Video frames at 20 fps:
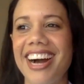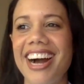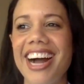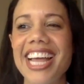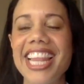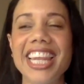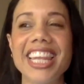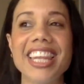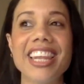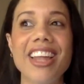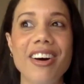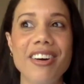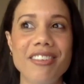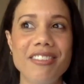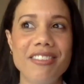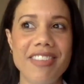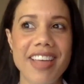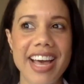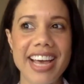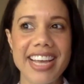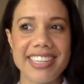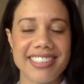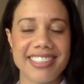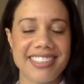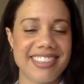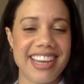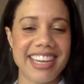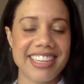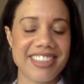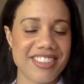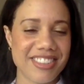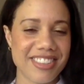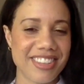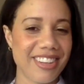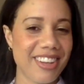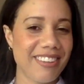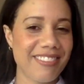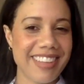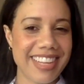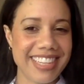I love that. I just
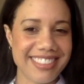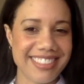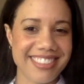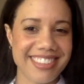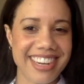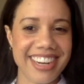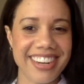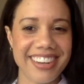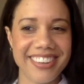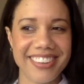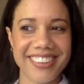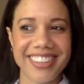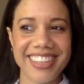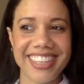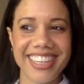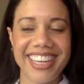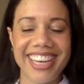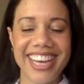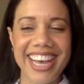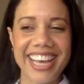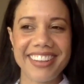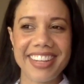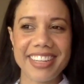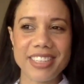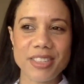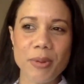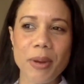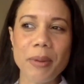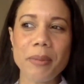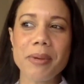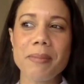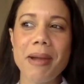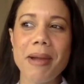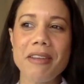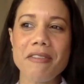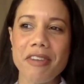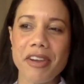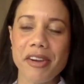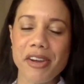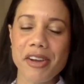love that style, and that's probably
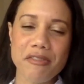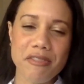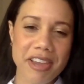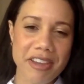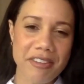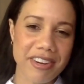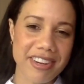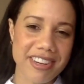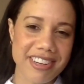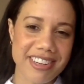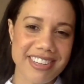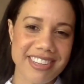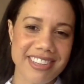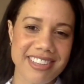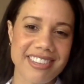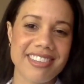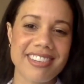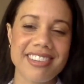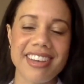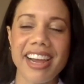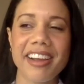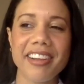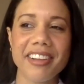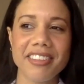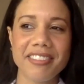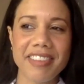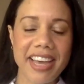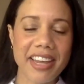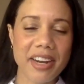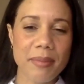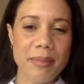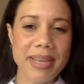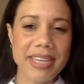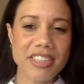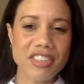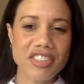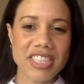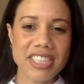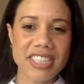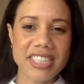my very favorite style of
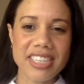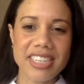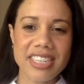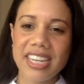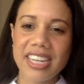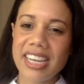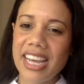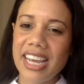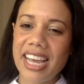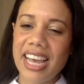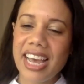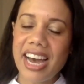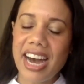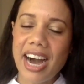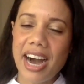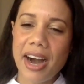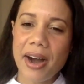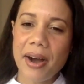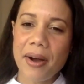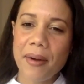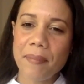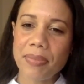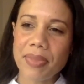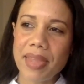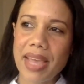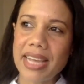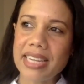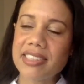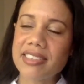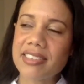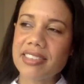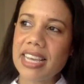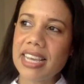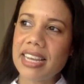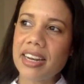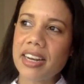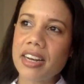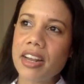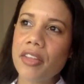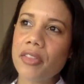animation. And
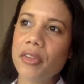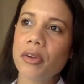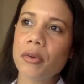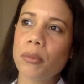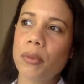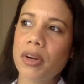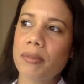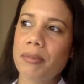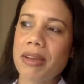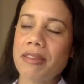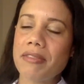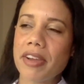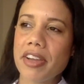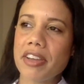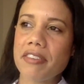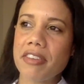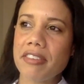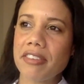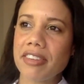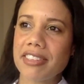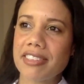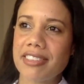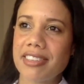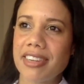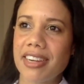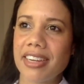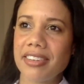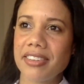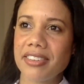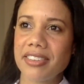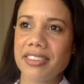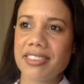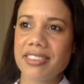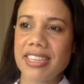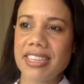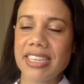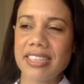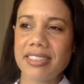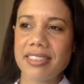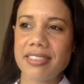another one of my very favorite styles
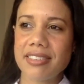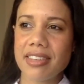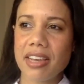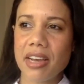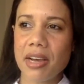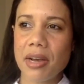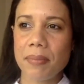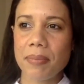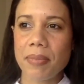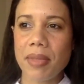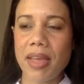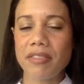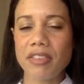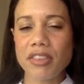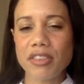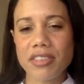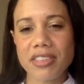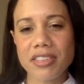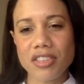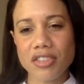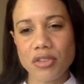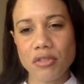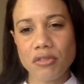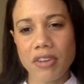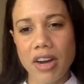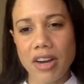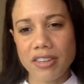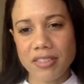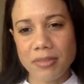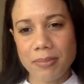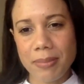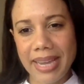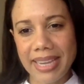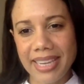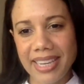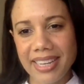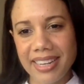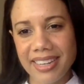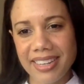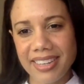is, have you seen the show Vox
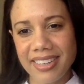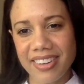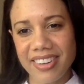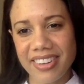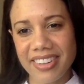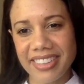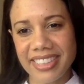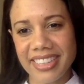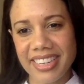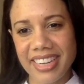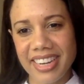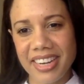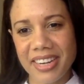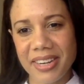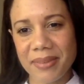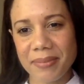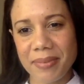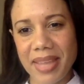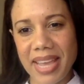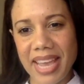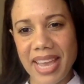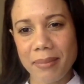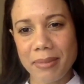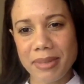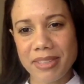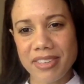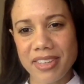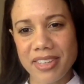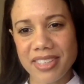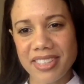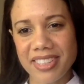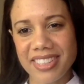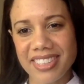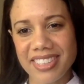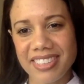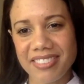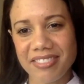Machina on Amazon?